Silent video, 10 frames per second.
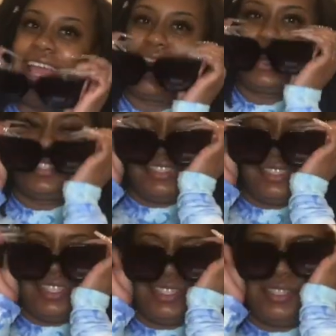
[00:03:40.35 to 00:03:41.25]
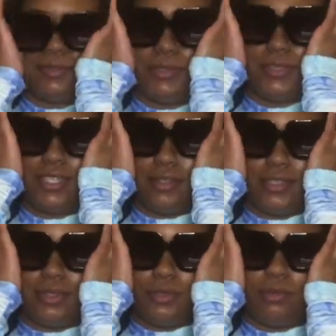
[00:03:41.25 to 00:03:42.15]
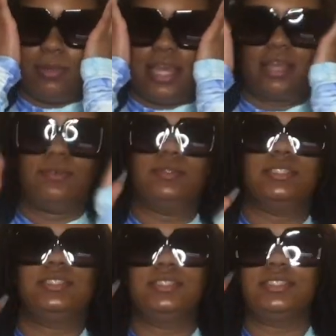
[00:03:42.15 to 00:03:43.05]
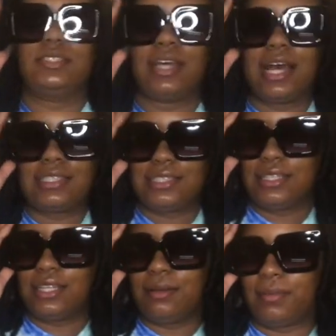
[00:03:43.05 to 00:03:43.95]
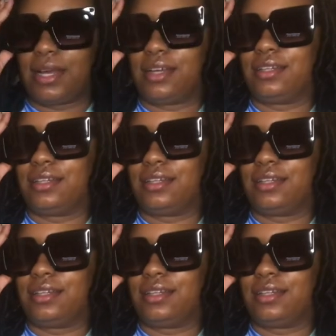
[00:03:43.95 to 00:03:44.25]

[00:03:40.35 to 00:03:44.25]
and I just needed some new black ones. I still love my